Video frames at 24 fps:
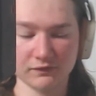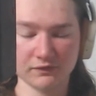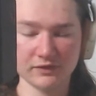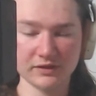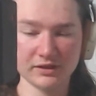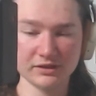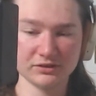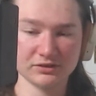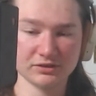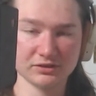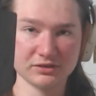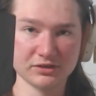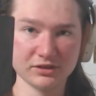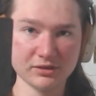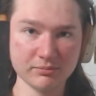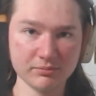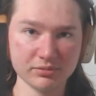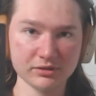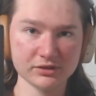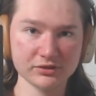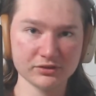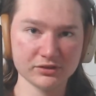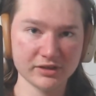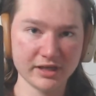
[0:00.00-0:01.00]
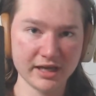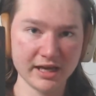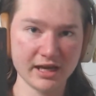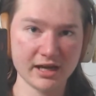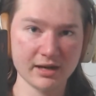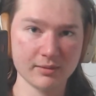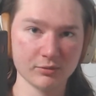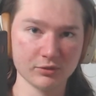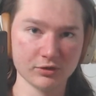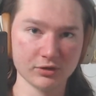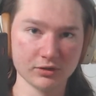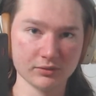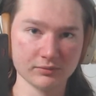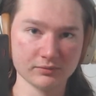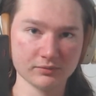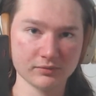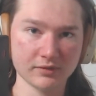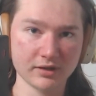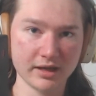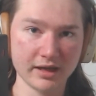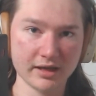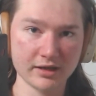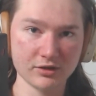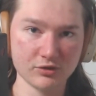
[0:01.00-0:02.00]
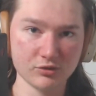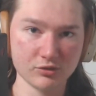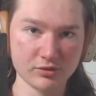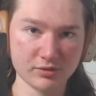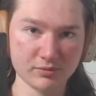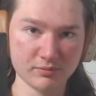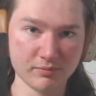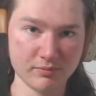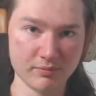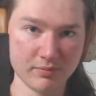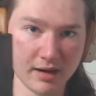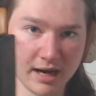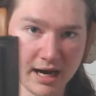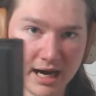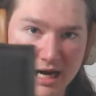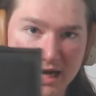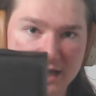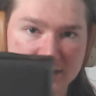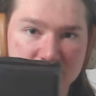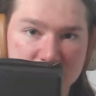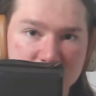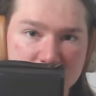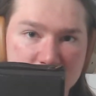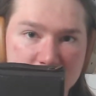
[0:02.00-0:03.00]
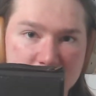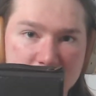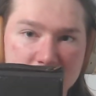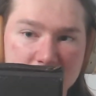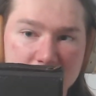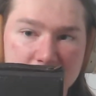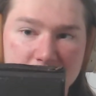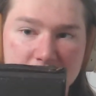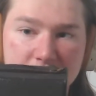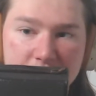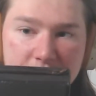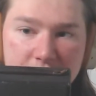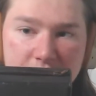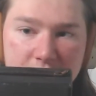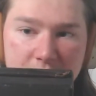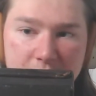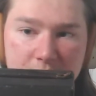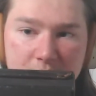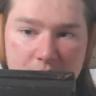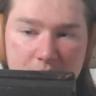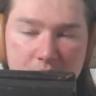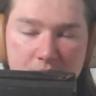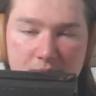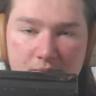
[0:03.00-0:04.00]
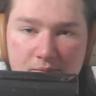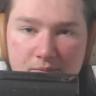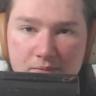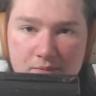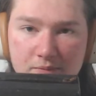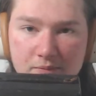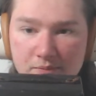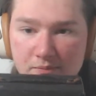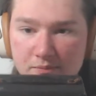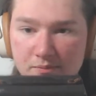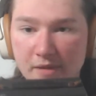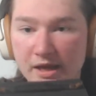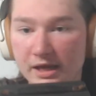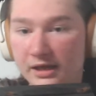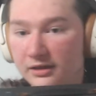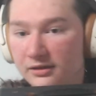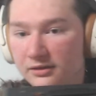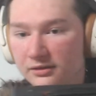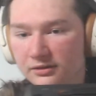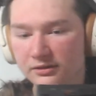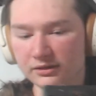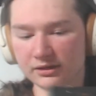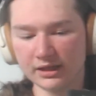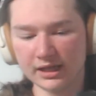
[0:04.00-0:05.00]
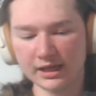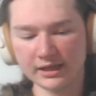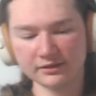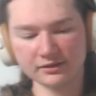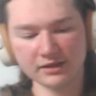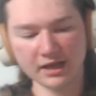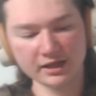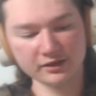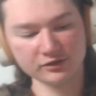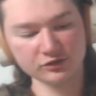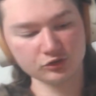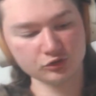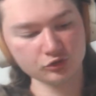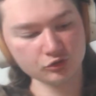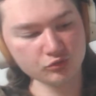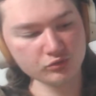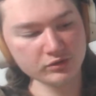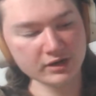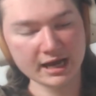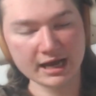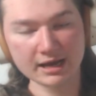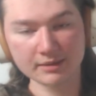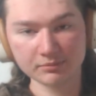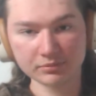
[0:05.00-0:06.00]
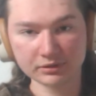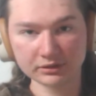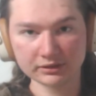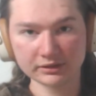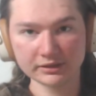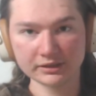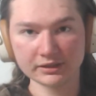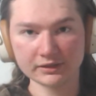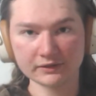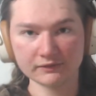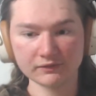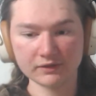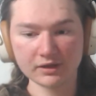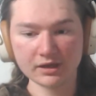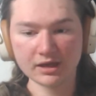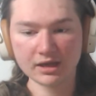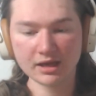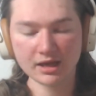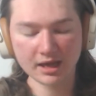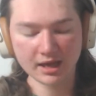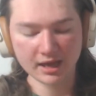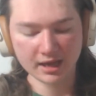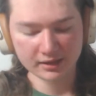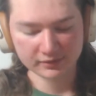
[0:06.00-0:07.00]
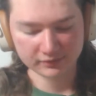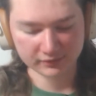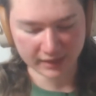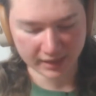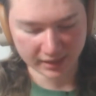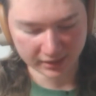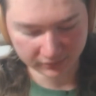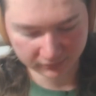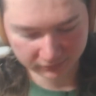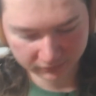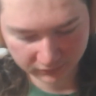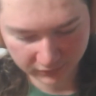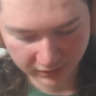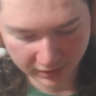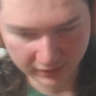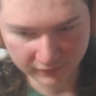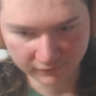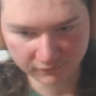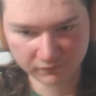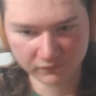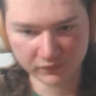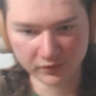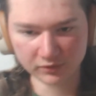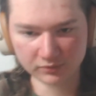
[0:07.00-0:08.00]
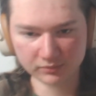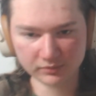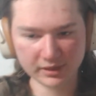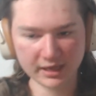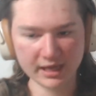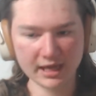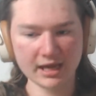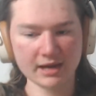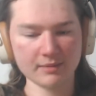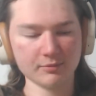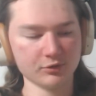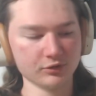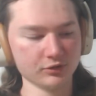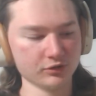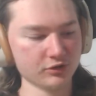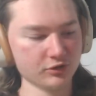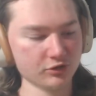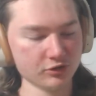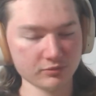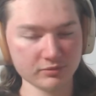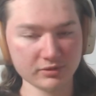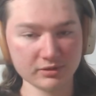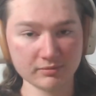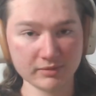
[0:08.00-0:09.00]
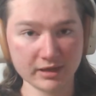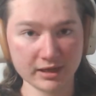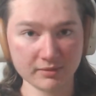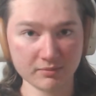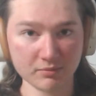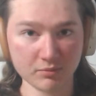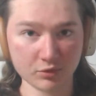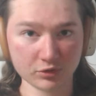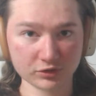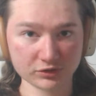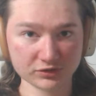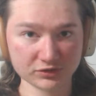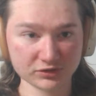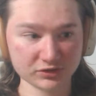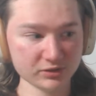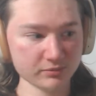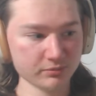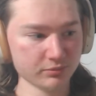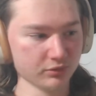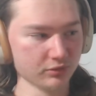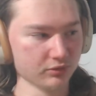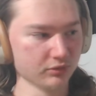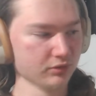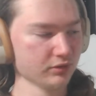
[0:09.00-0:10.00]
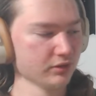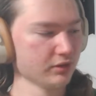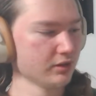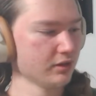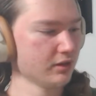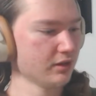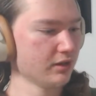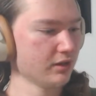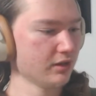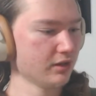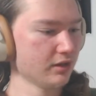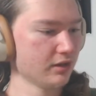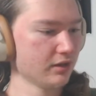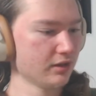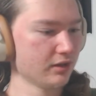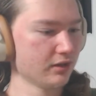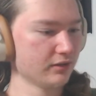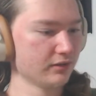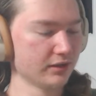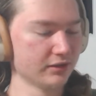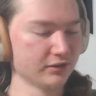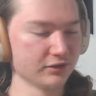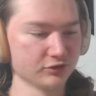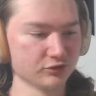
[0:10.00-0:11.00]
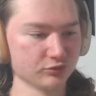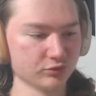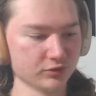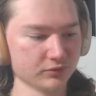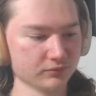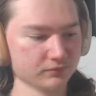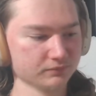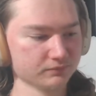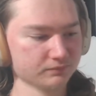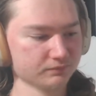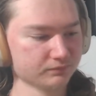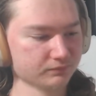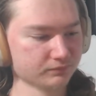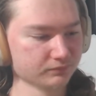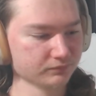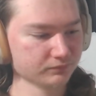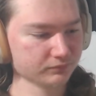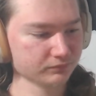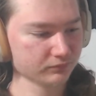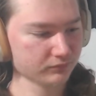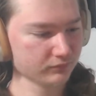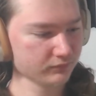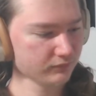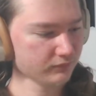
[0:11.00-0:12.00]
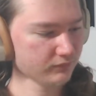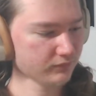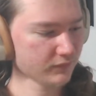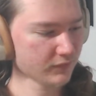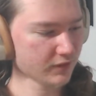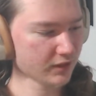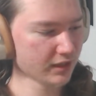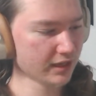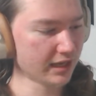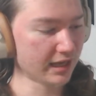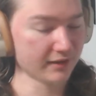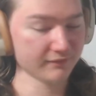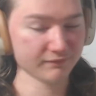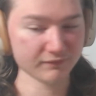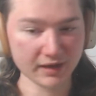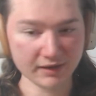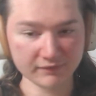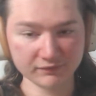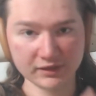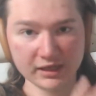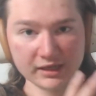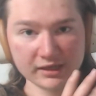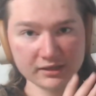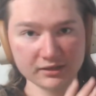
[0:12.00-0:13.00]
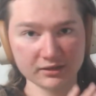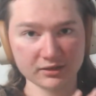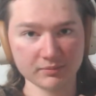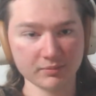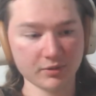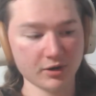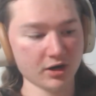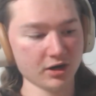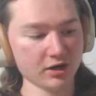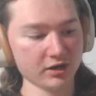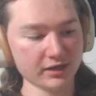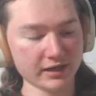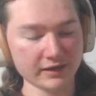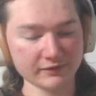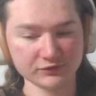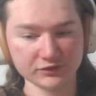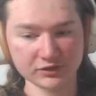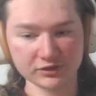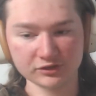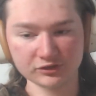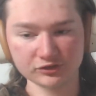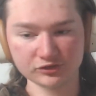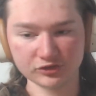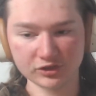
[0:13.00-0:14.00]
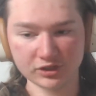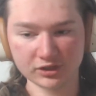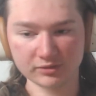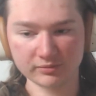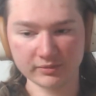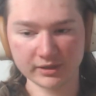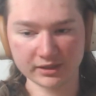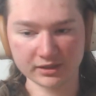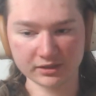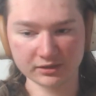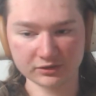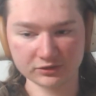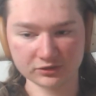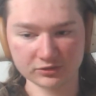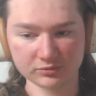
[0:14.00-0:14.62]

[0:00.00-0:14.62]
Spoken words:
the simplest camera you can possibly make. I do not believe that a film camera could be made more simple than this one. I've taken it apart and I've seen the shutter mechanism,